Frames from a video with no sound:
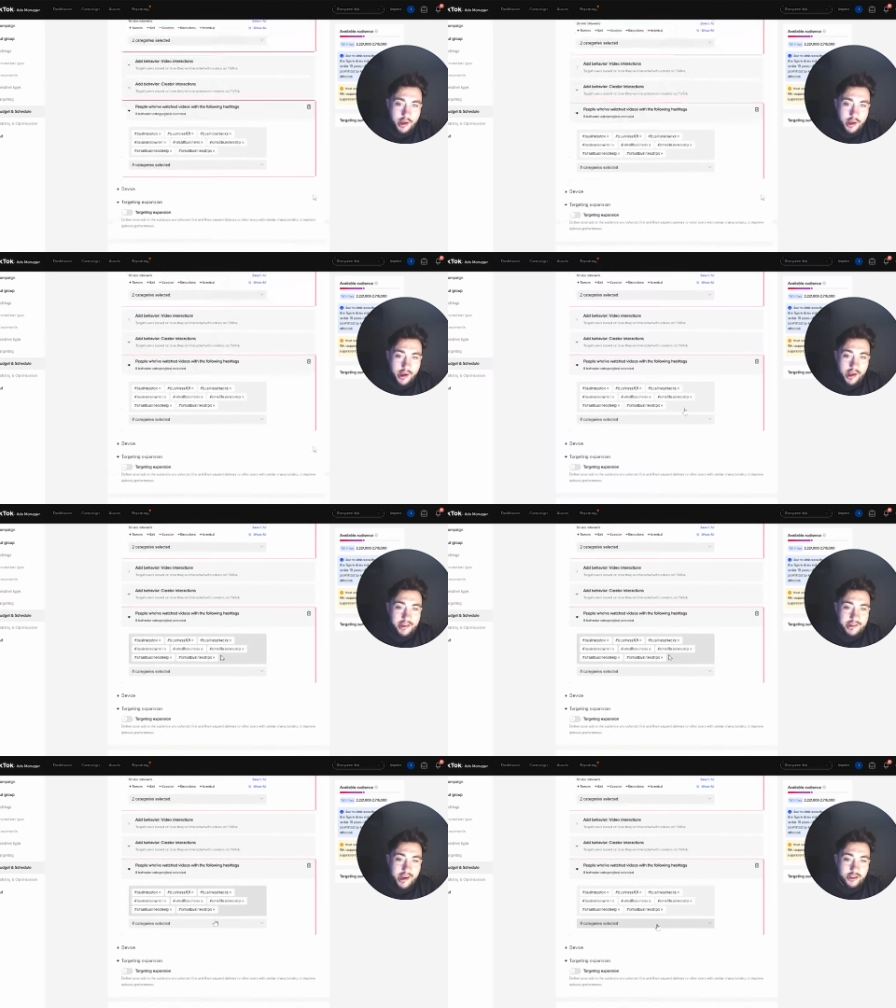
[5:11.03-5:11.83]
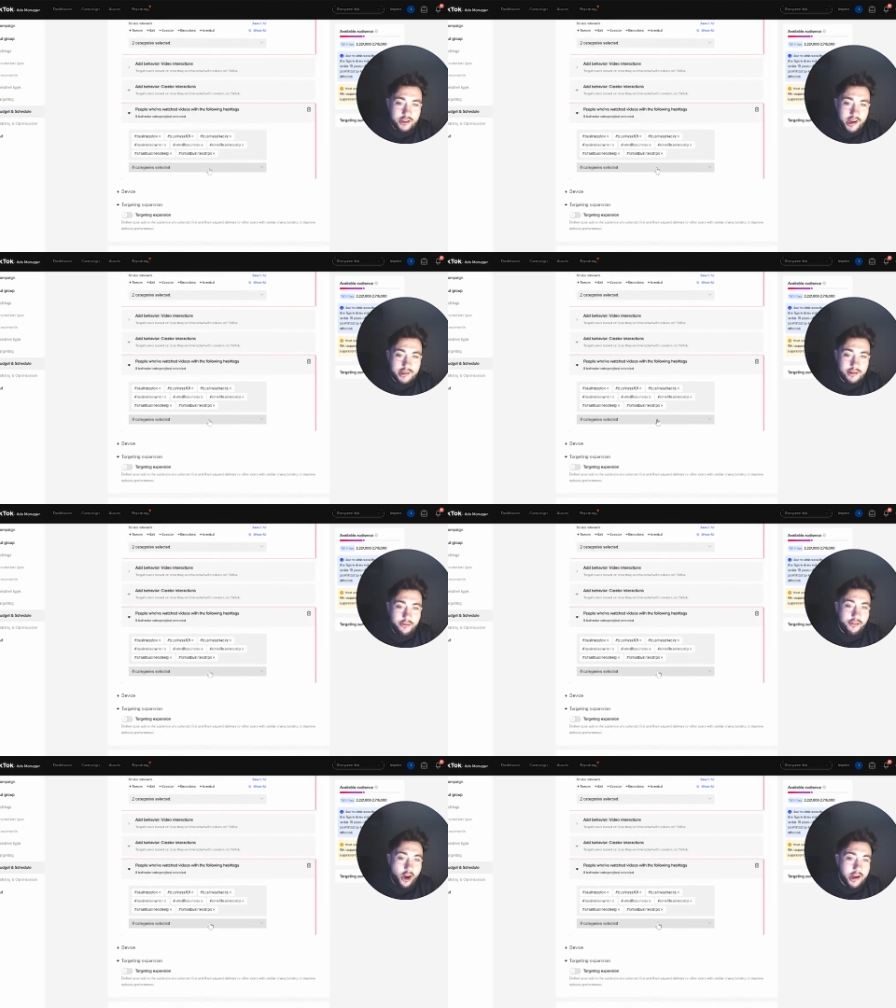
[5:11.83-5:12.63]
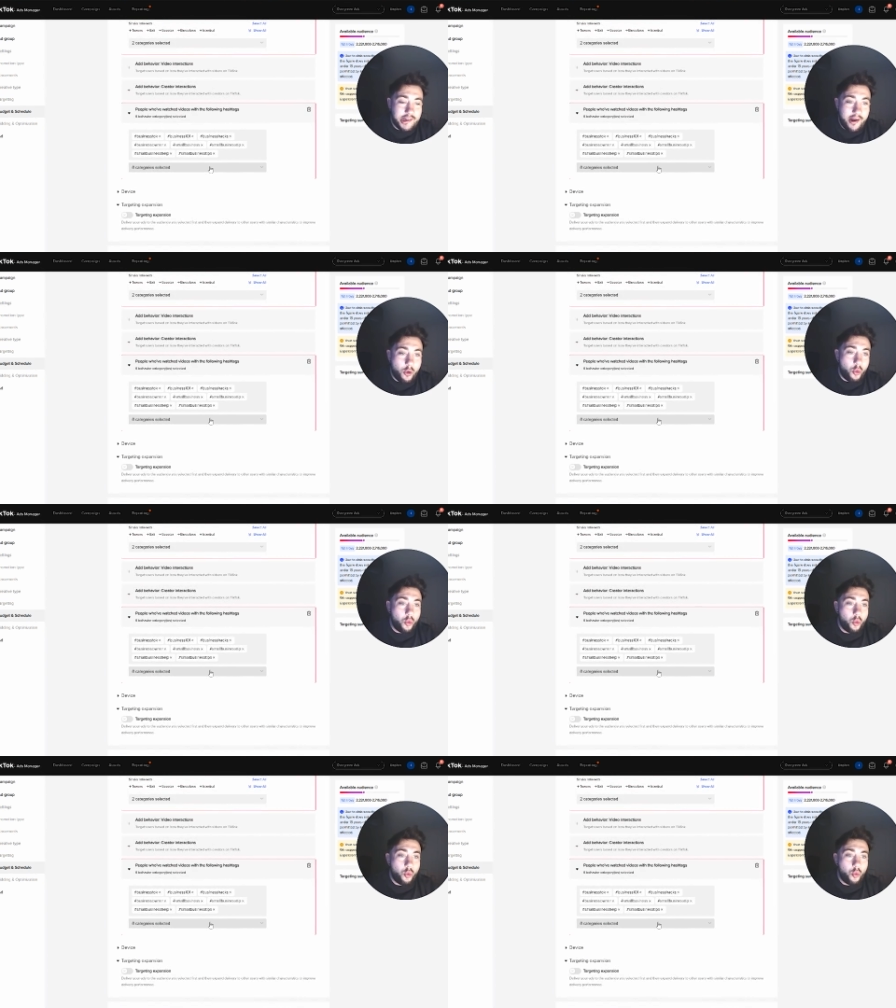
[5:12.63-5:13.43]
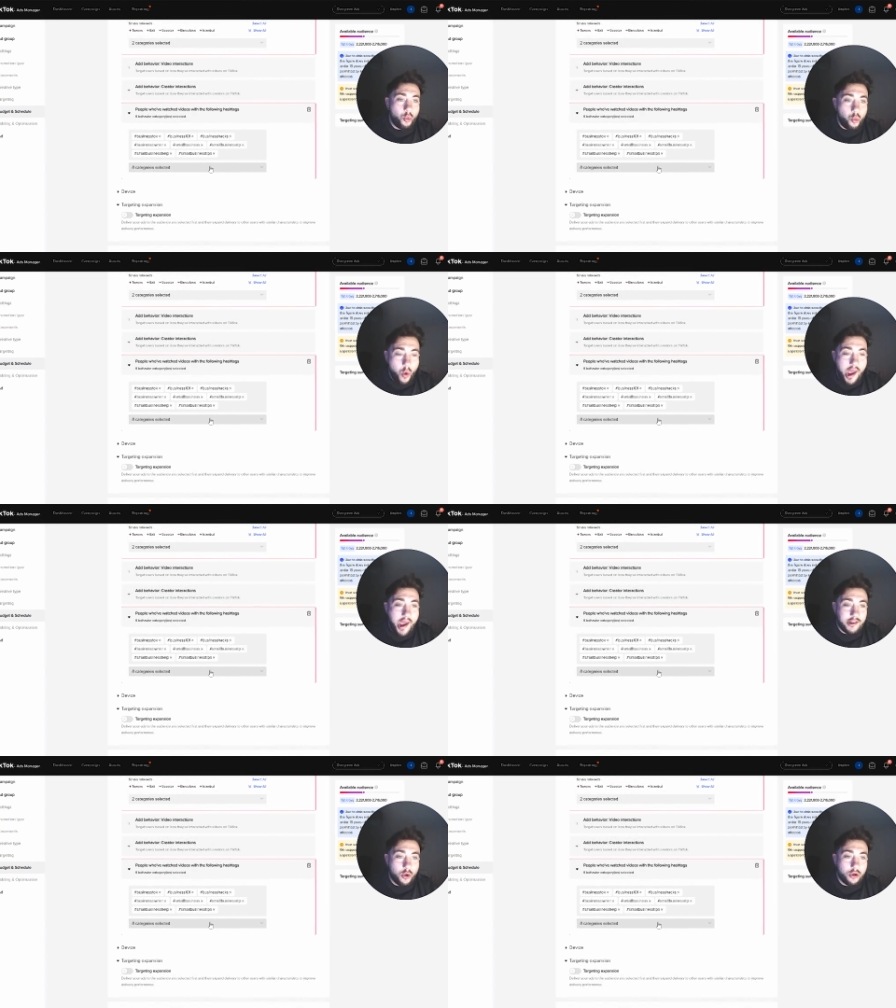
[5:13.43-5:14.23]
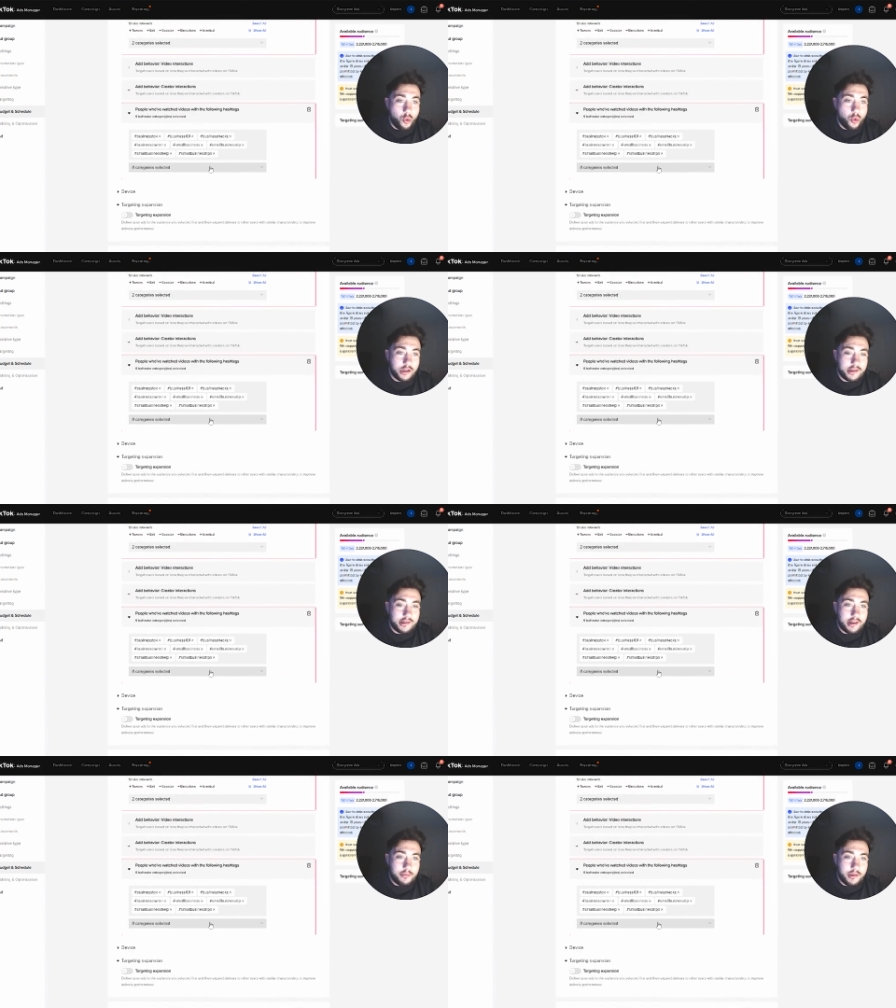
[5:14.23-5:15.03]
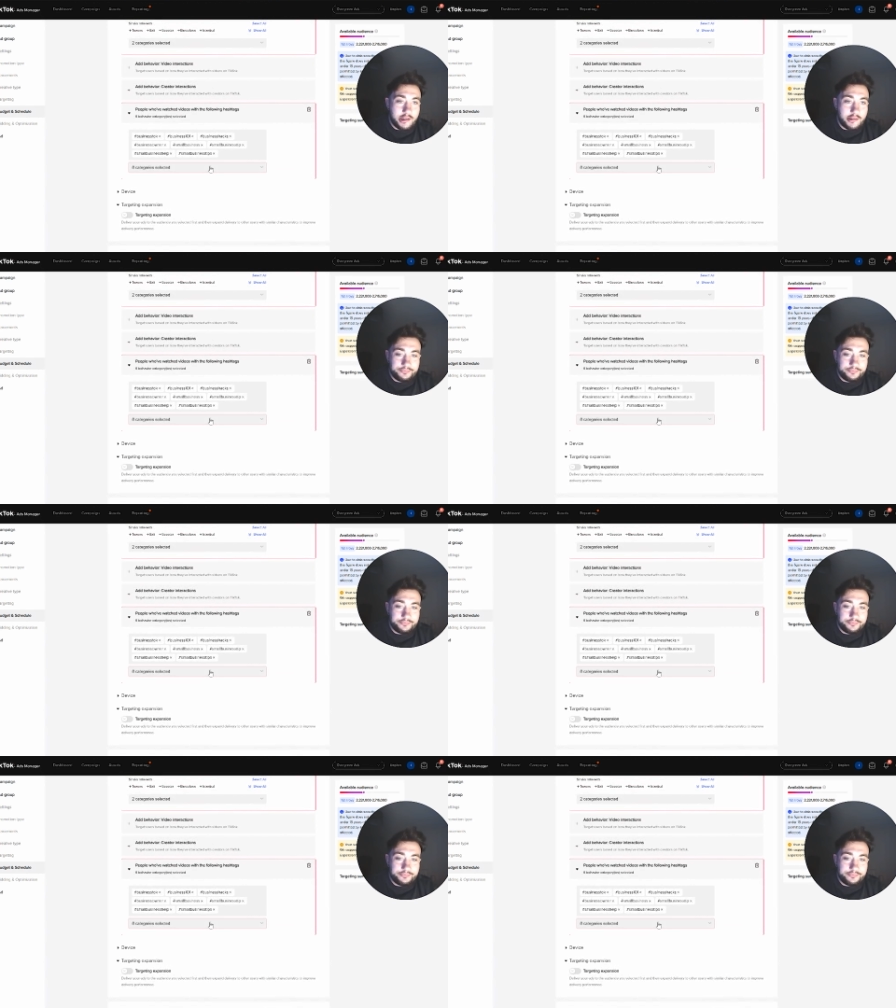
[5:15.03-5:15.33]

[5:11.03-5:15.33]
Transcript: and these hashtags to find out where your audience is going to be.